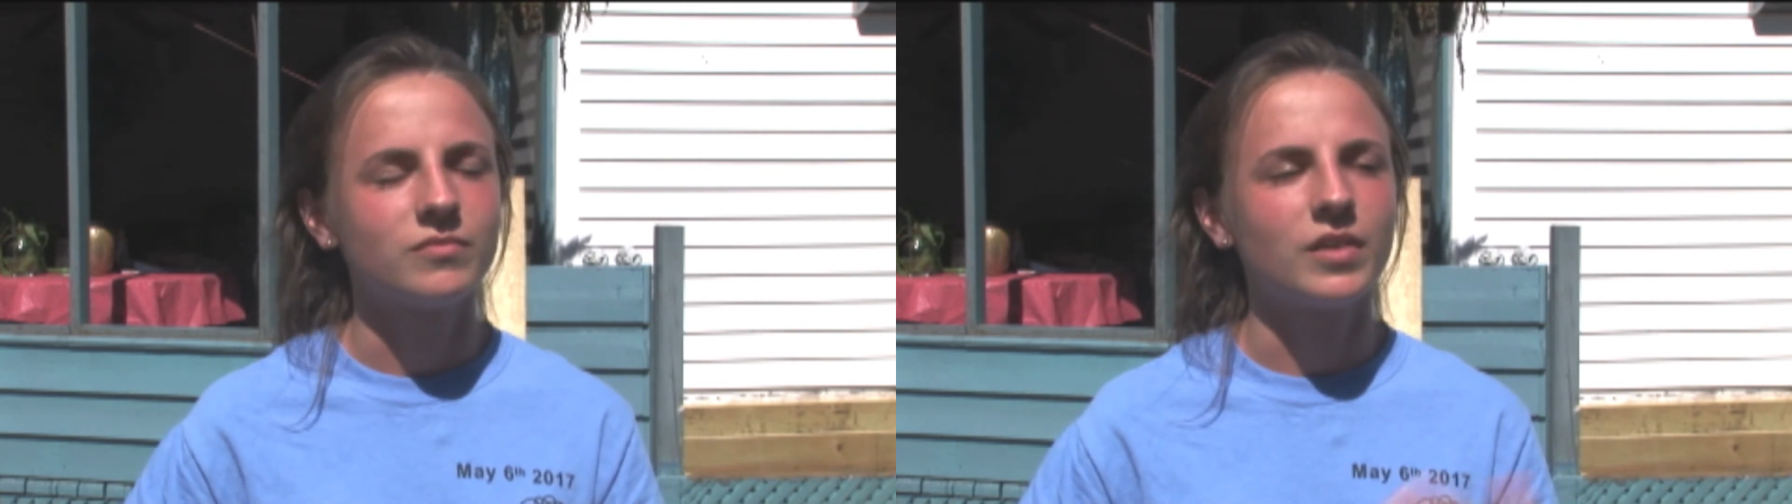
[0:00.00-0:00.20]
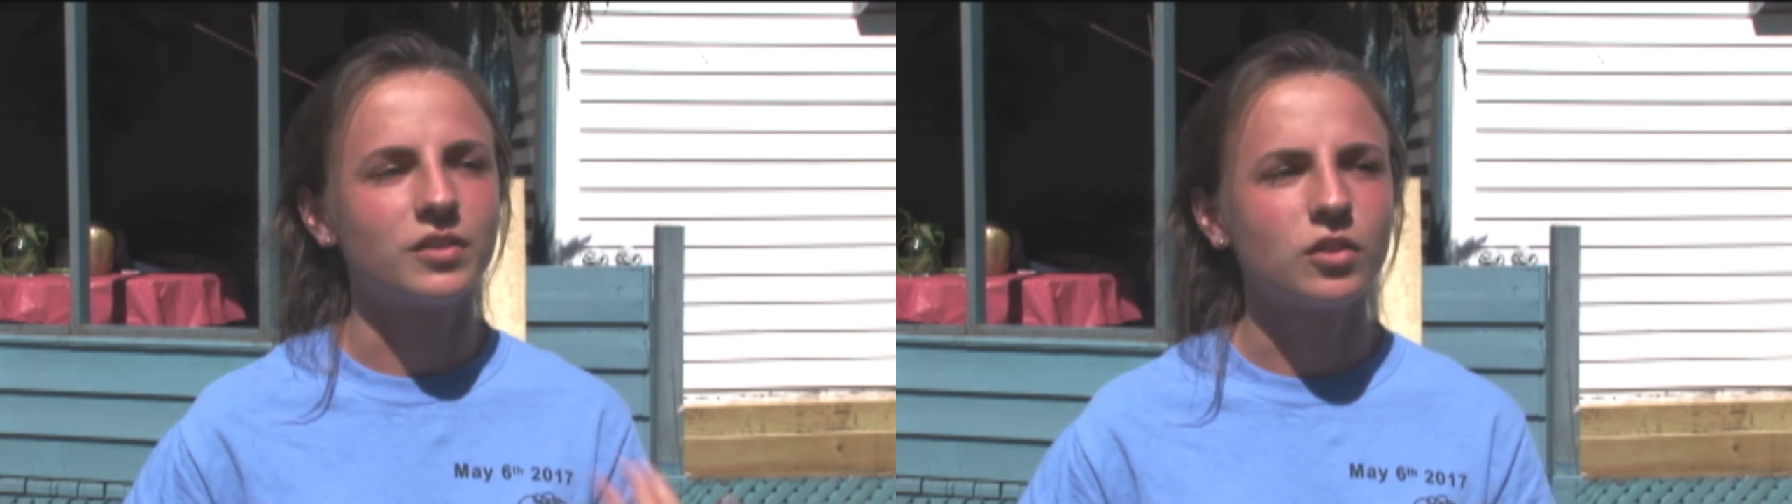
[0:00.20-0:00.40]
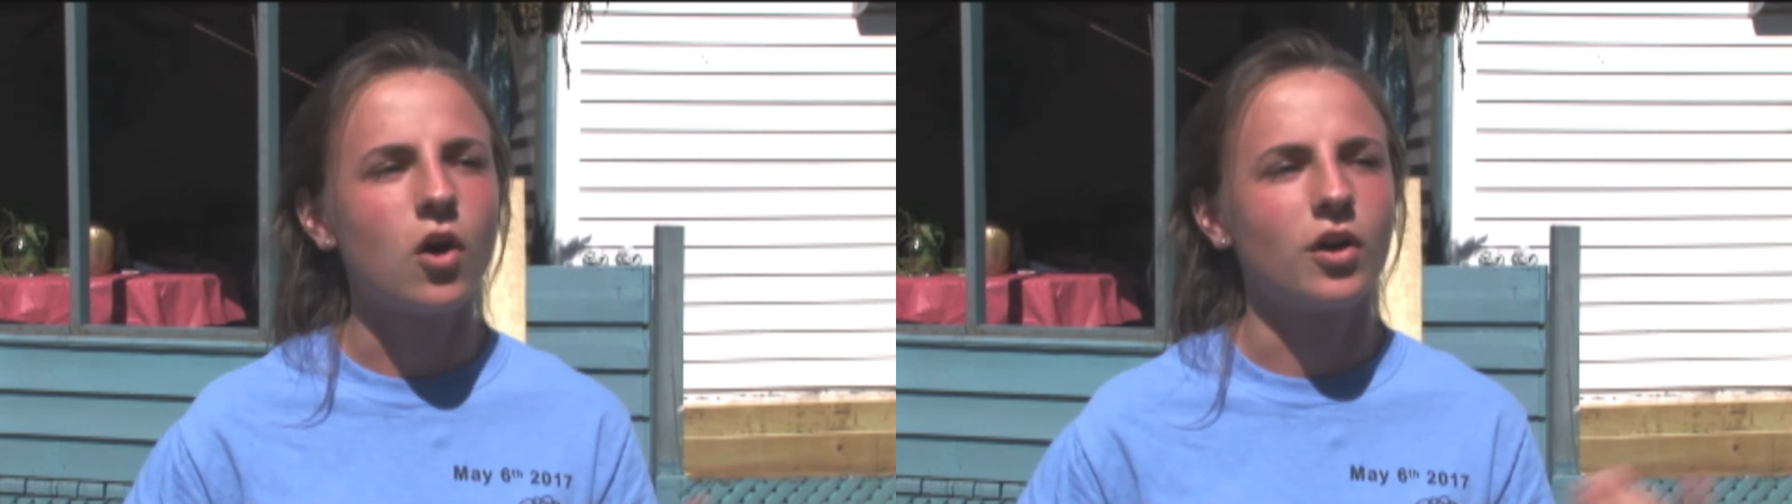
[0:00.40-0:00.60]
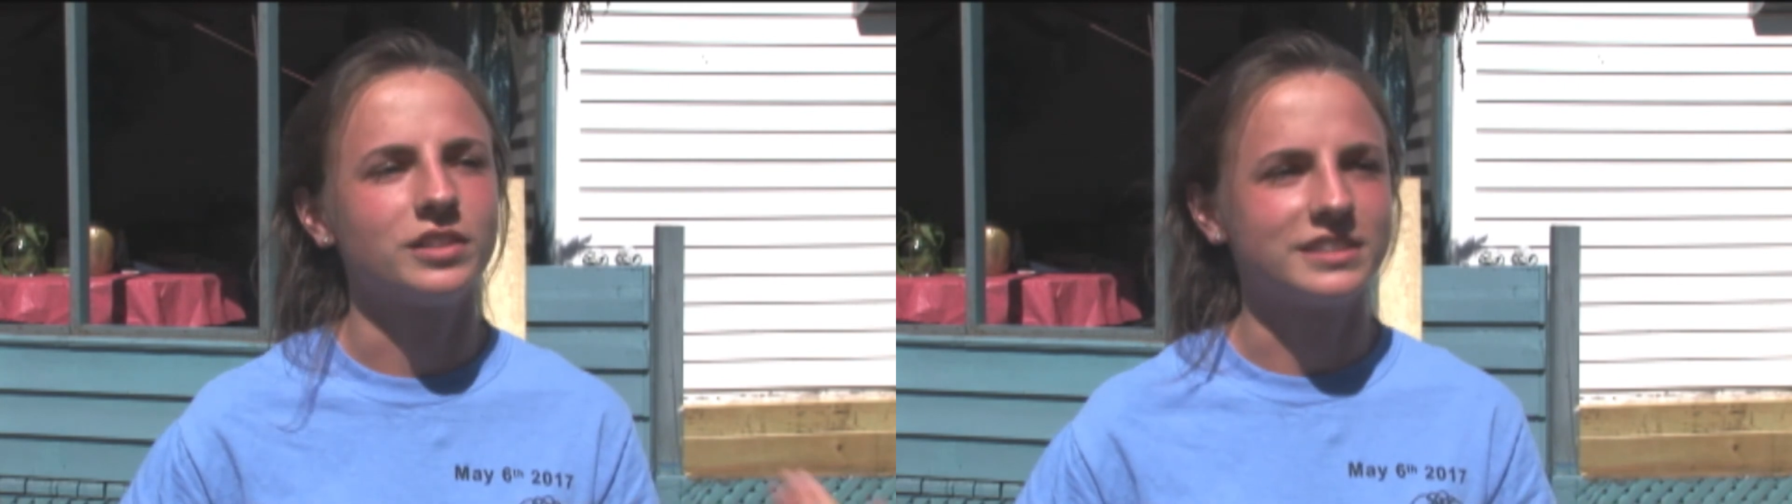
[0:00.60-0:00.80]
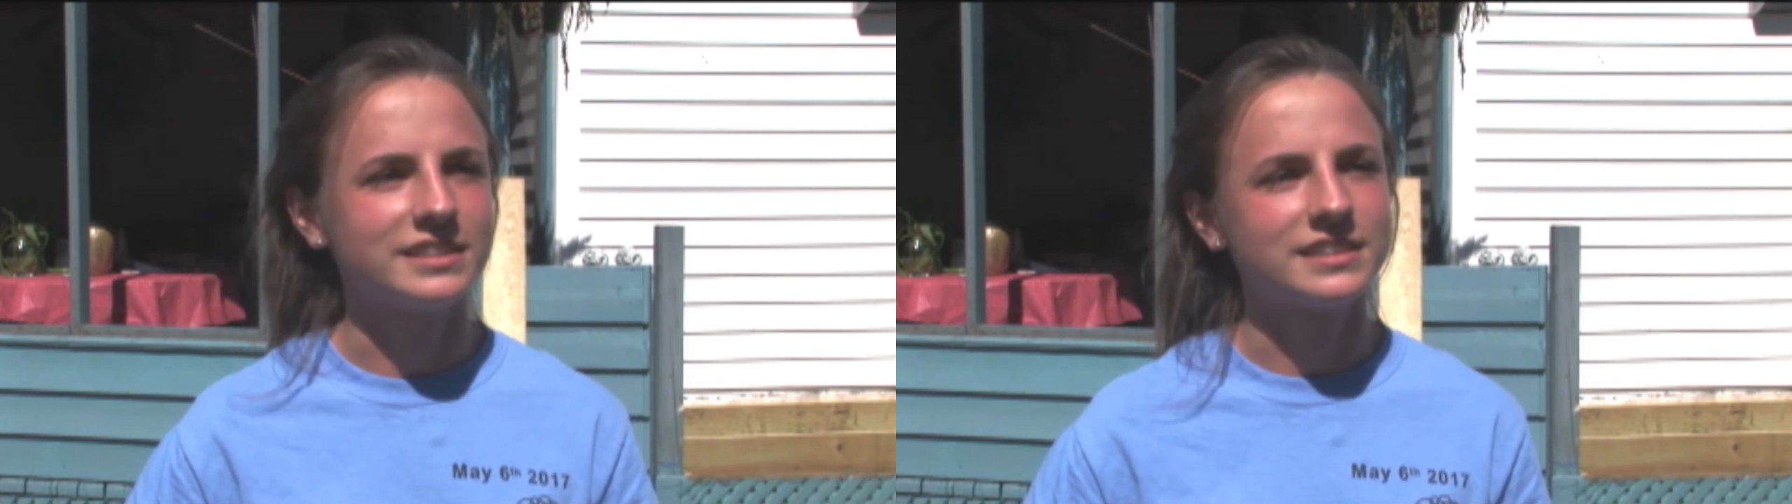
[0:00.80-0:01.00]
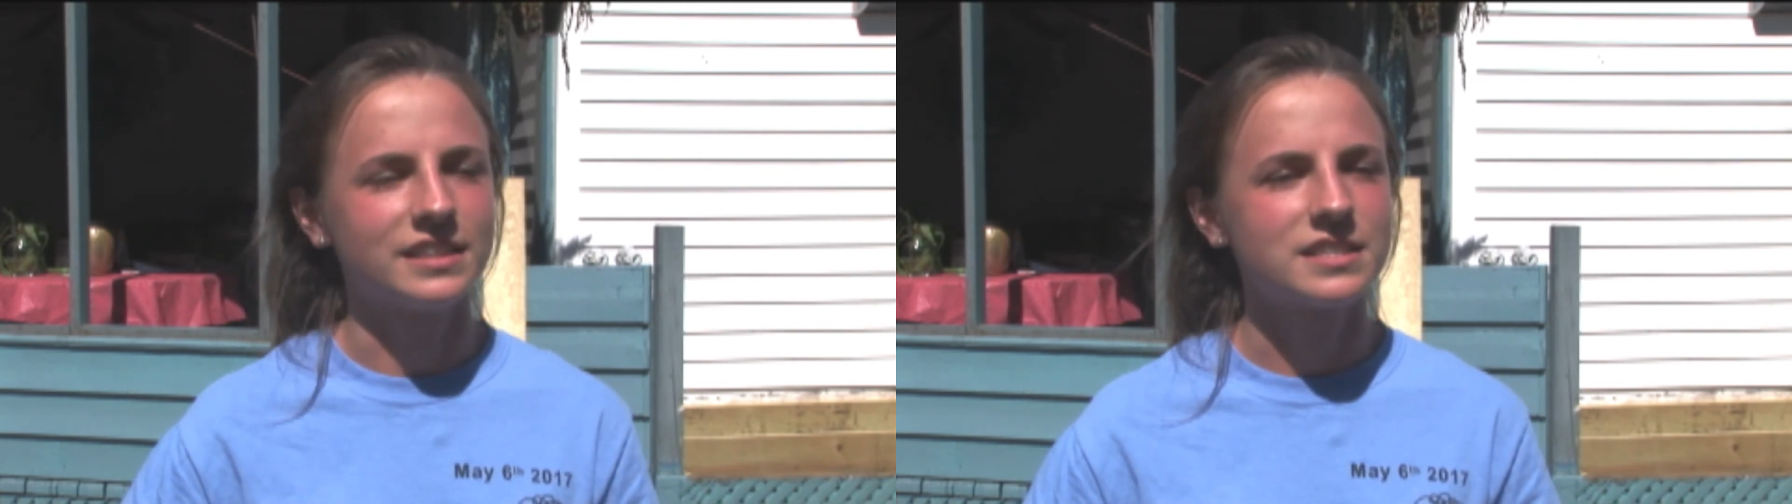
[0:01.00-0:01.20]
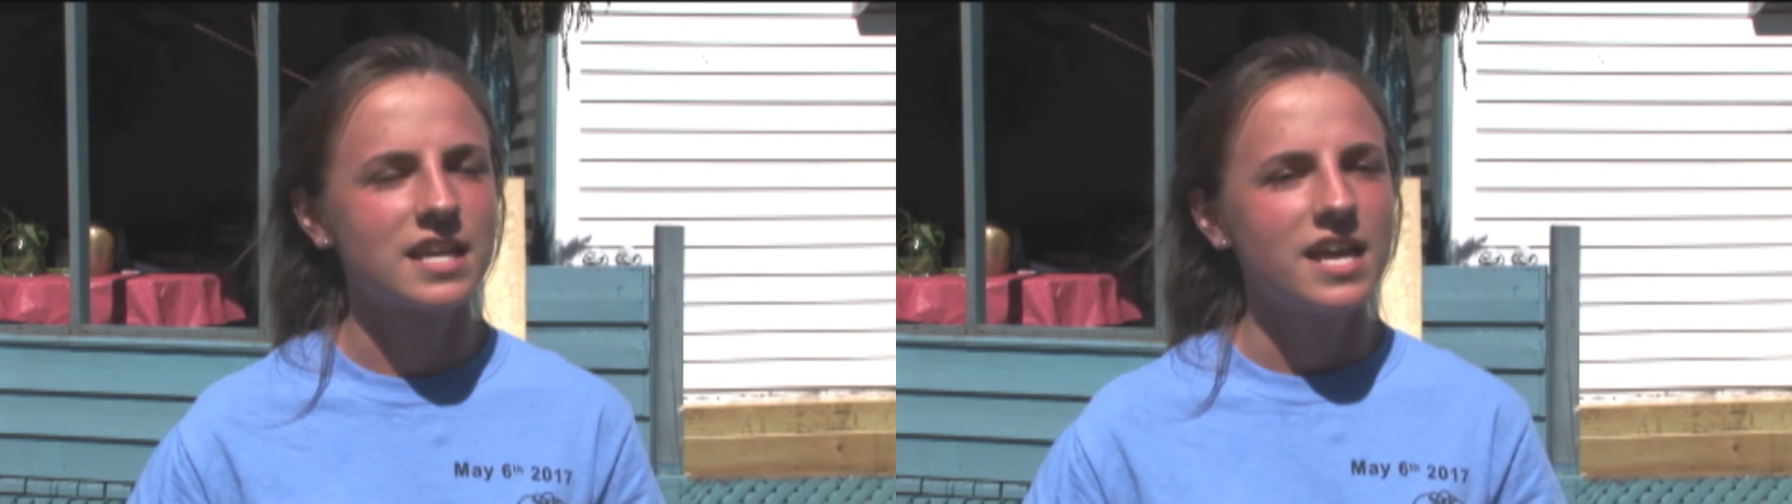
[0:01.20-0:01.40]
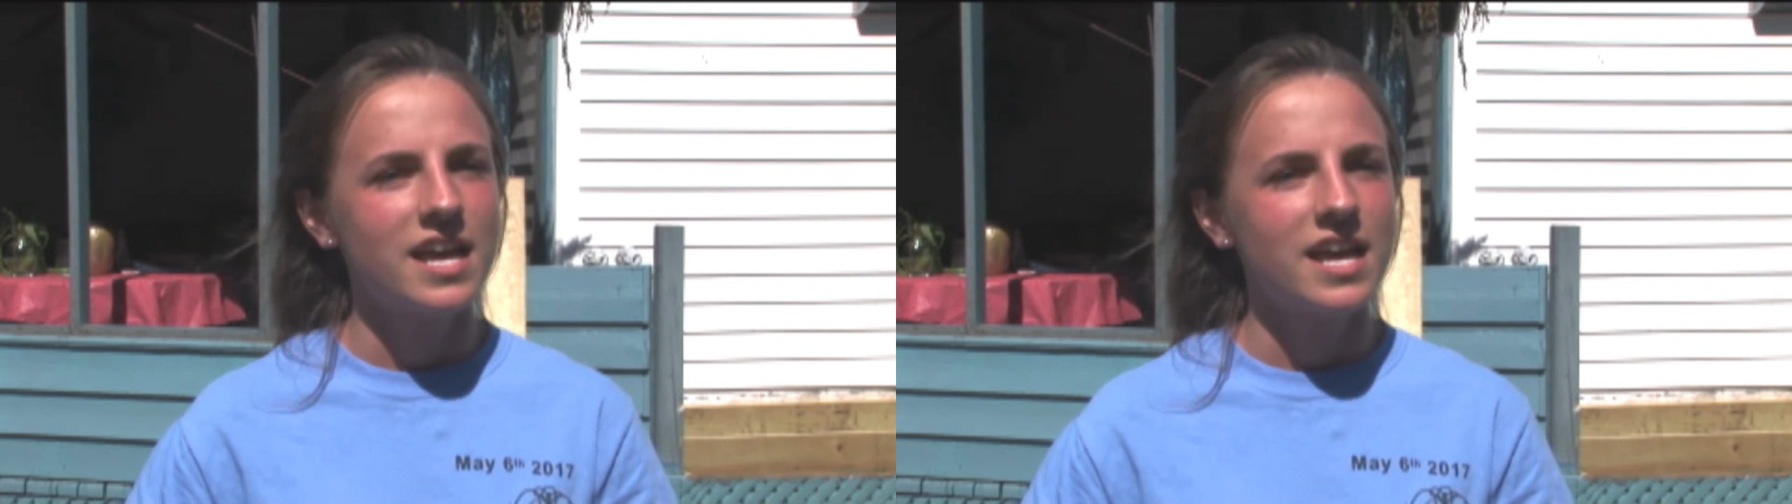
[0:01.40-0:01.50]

a long distance.